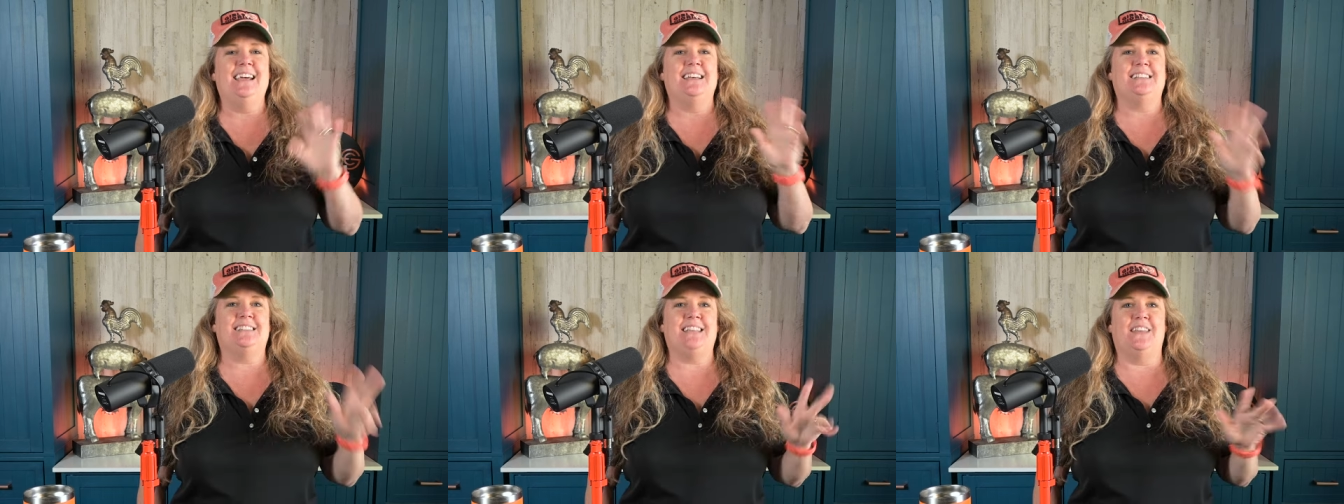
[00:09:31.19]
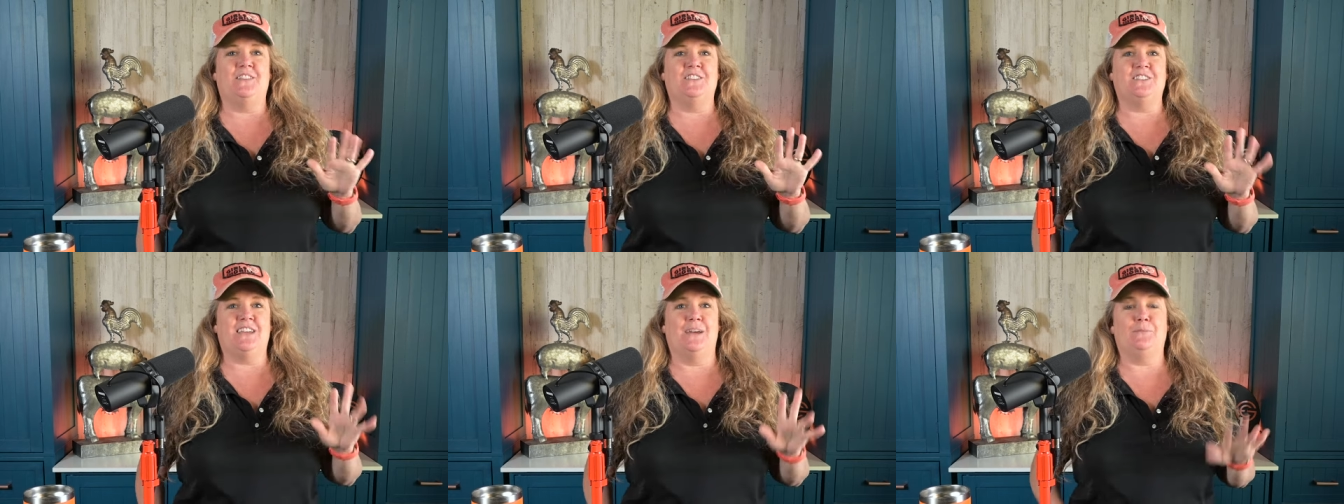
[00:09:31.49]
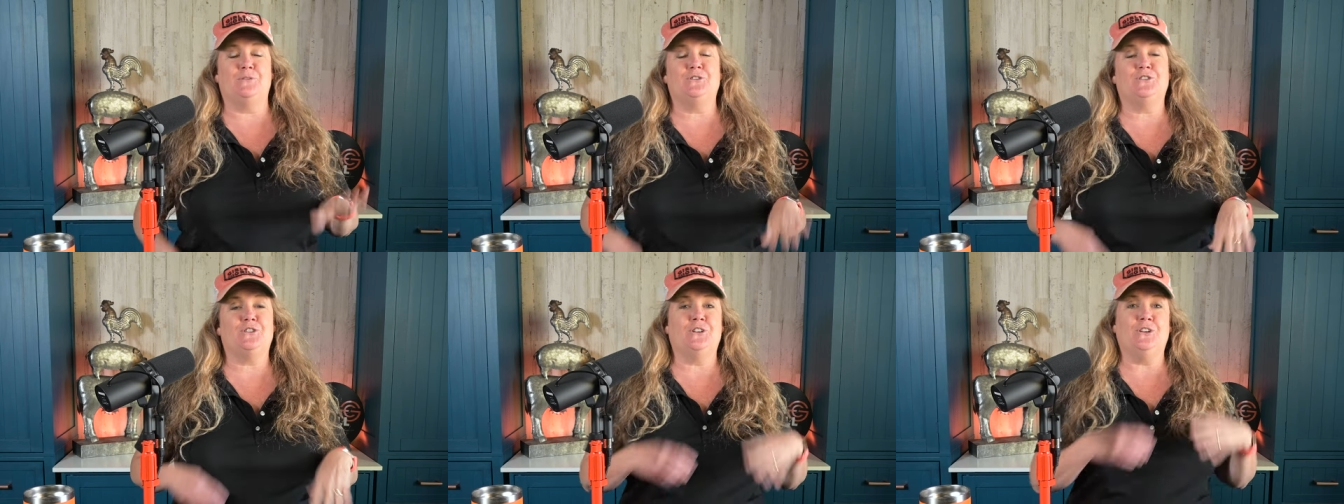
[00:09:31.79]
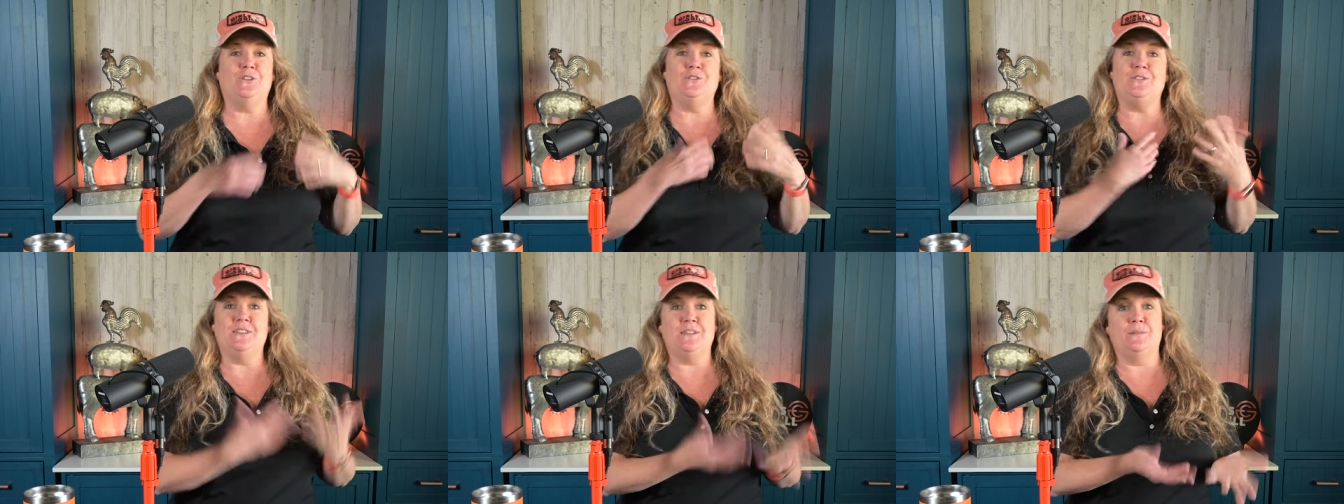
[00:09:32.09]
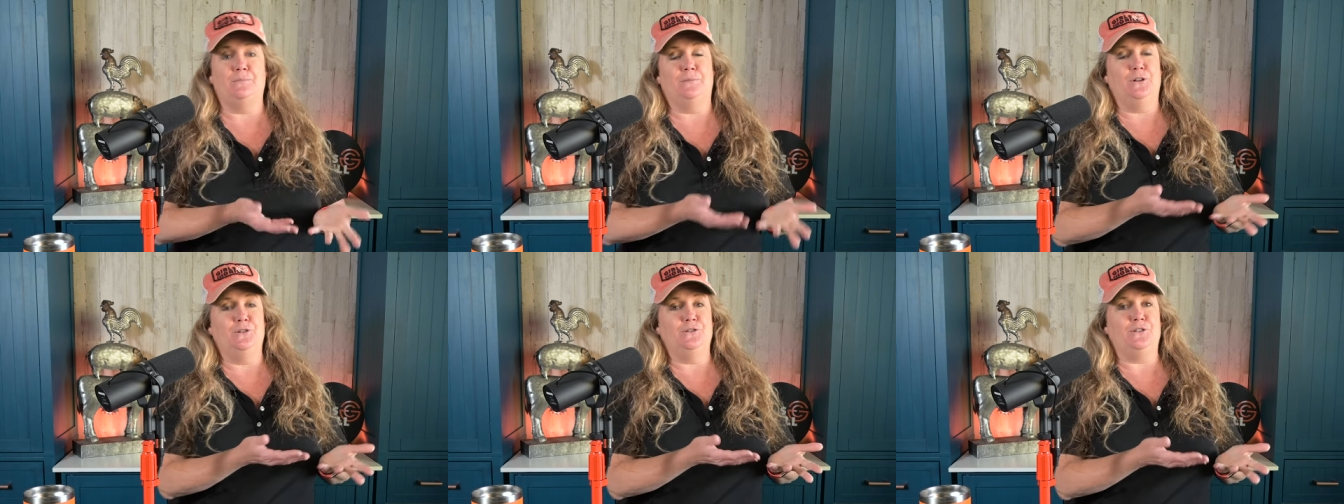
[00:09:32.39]
set the temperature using
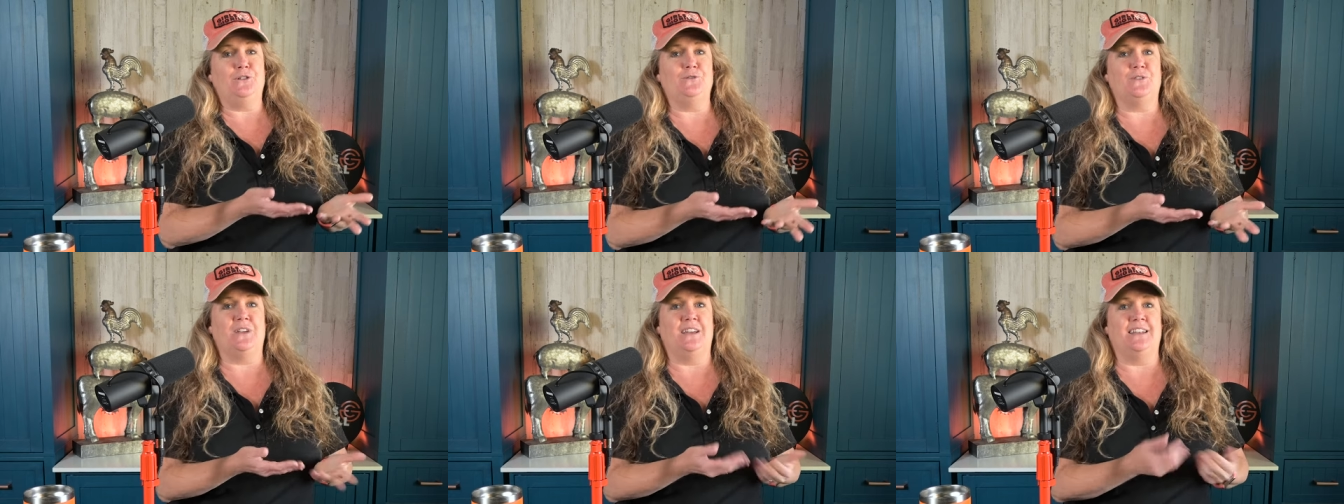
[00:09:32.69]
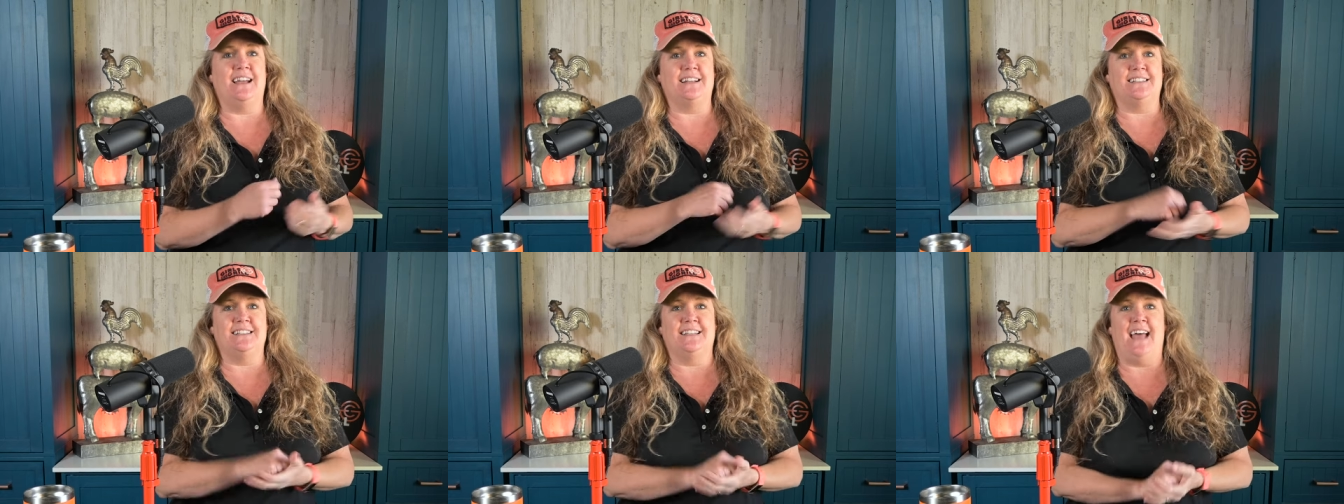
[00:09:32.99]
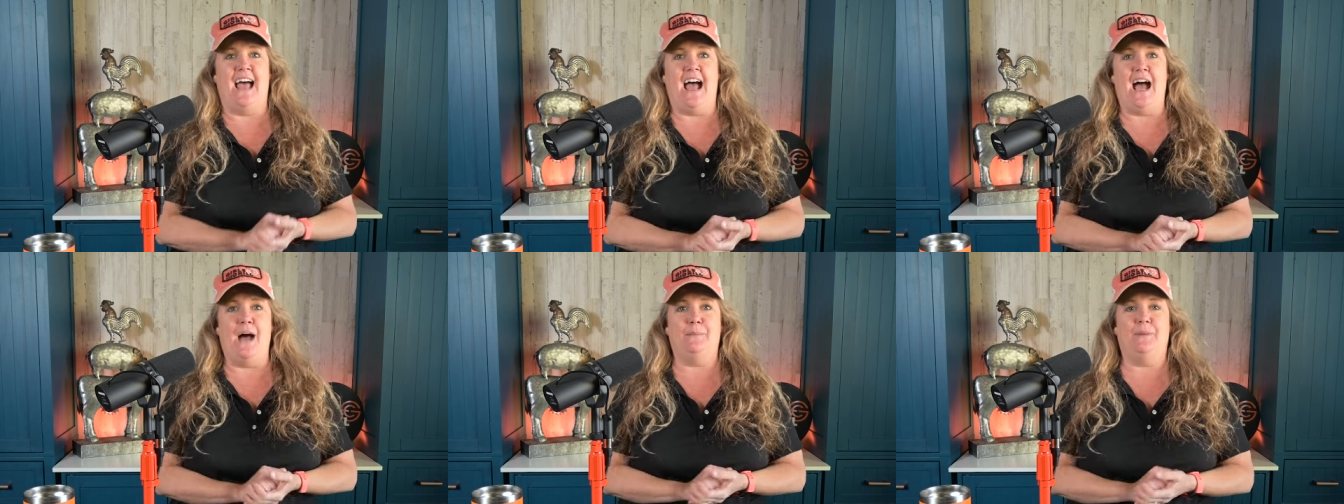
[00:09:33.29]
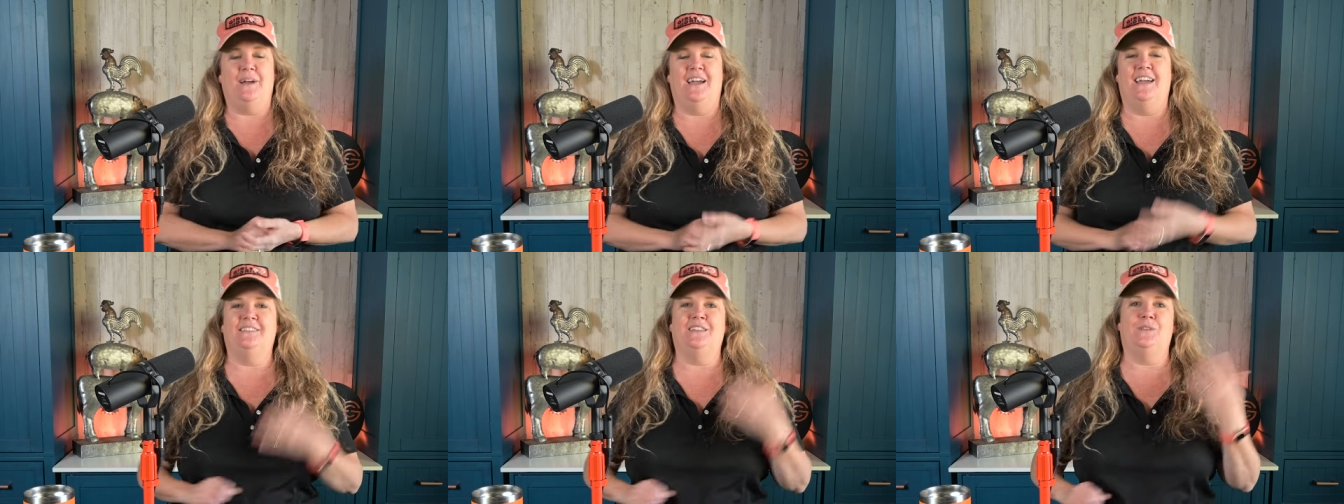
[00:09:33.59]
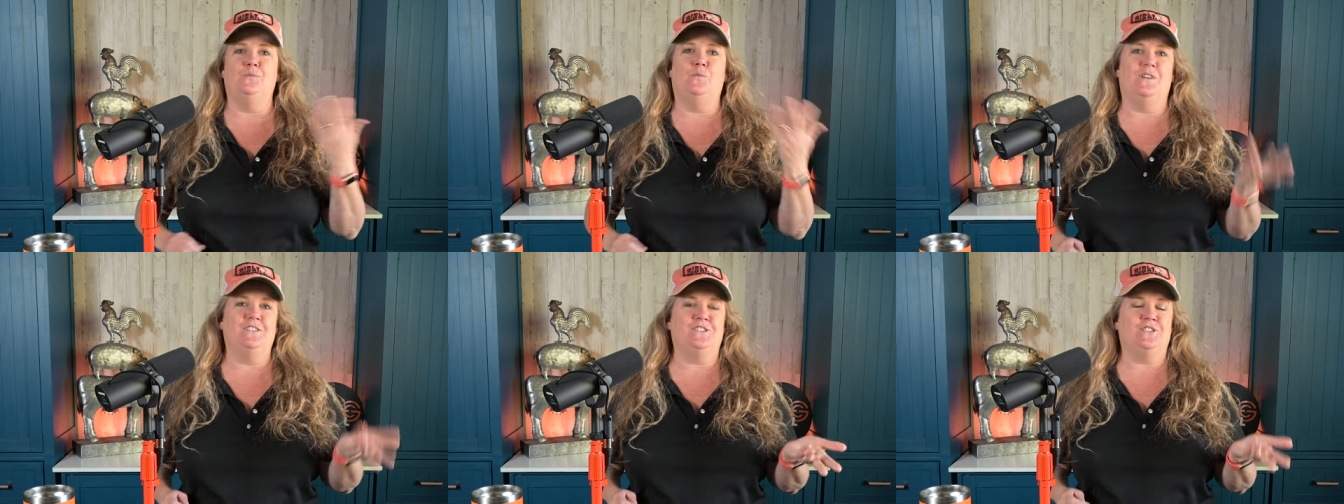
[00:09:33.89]
the Bluetooth connected app, and
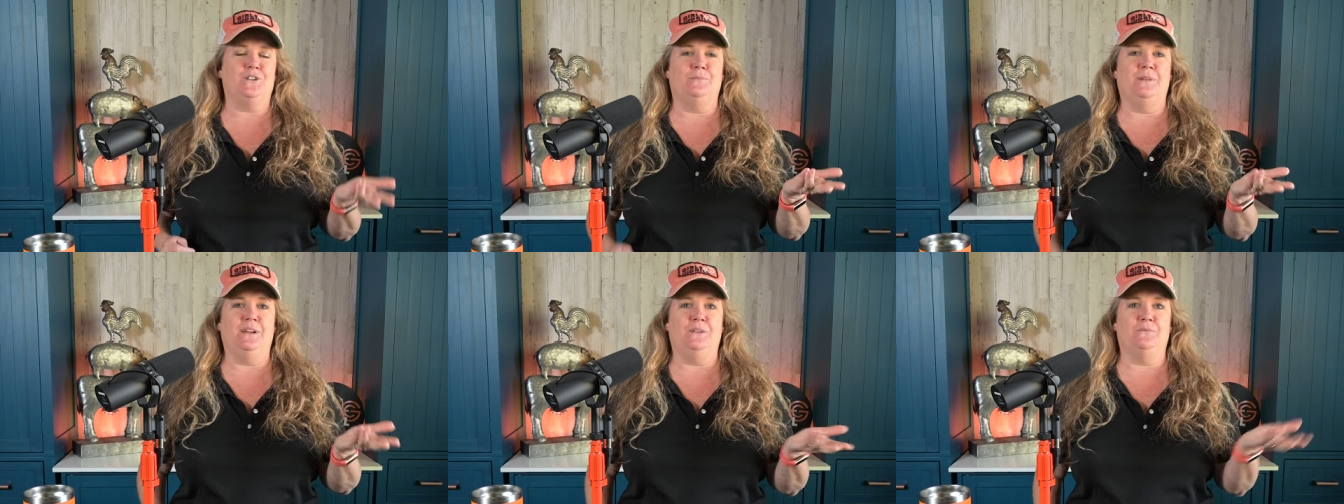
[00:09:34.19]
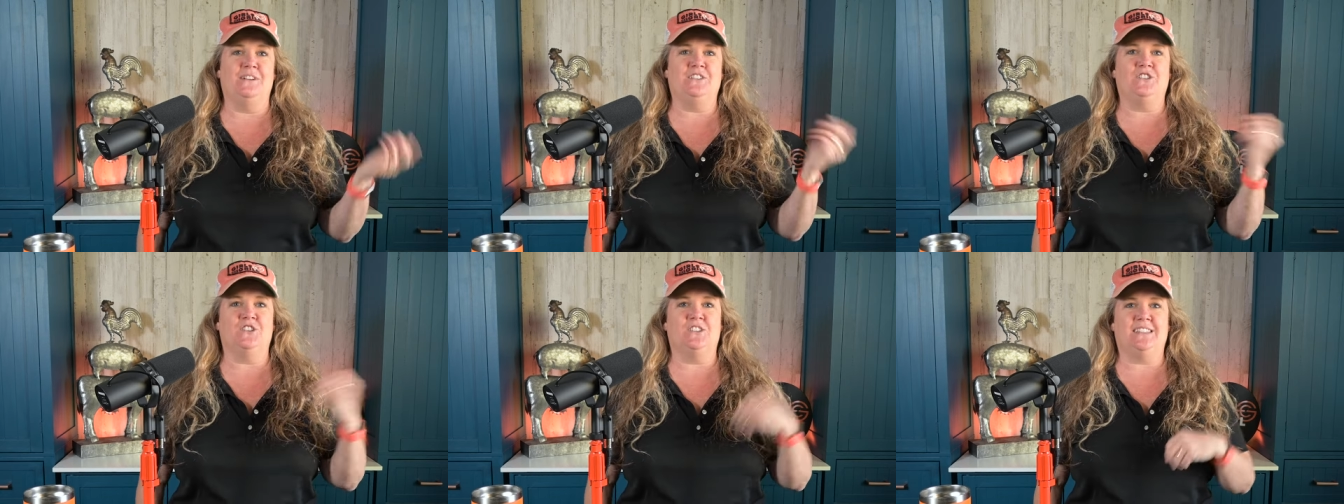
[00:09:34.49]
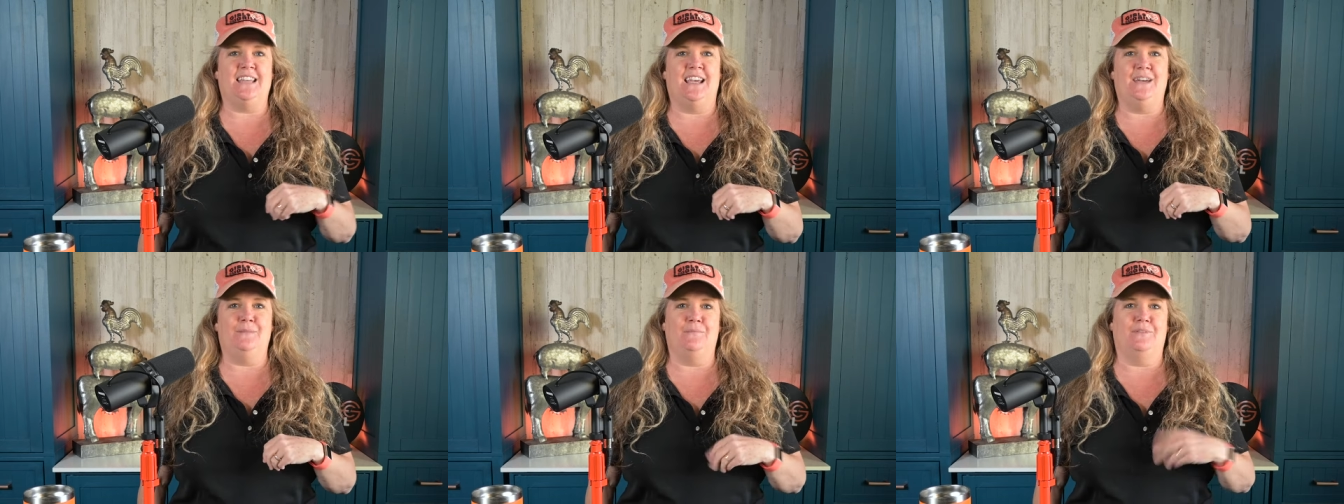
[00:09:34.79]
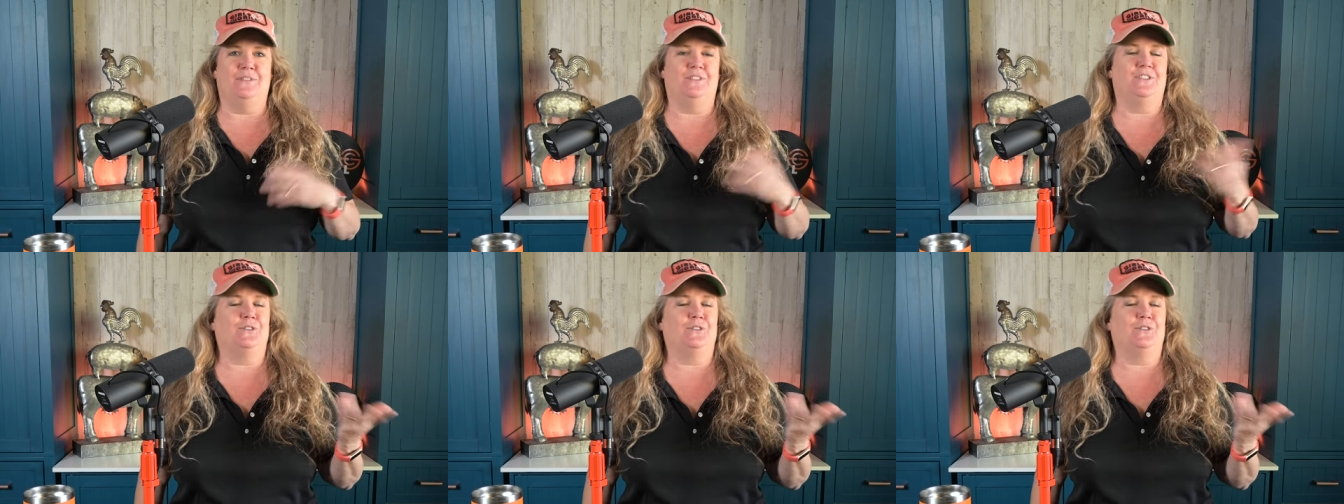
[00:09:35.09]
then once your meat reaches temp,